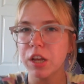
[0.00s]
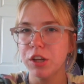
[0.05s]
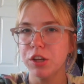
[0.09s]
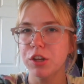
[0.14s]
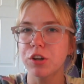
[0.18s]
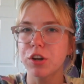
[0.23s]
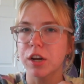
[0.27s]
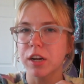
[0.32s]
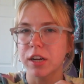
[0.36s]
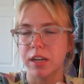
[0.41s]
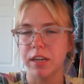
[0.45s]

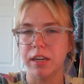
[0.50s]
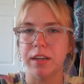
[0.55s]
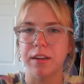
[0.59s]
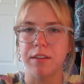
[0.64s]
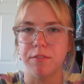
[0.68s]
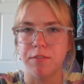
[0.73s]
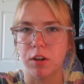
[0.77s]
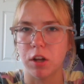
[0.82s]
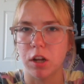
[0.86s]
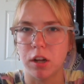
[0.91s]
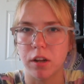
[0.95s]
you're not going to
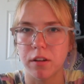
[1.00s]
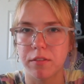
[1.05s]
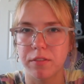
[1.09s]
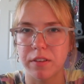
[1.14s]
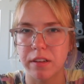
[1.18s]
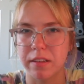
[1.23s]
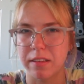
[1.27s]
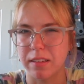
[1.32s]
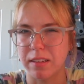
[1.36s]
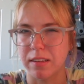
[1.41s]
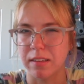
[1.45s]

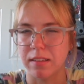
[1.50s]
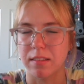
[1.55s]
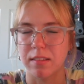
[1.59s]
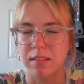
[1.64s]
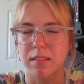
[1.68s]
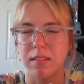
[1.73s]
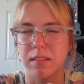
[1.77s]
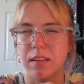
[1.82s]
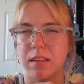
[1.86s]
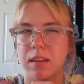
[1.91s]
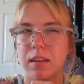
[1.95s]
evolve as
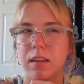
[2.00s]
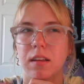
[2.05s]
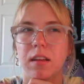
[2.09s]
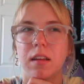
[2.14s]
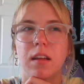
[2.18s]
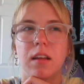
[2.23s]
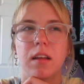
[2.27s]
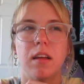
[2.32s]
easily.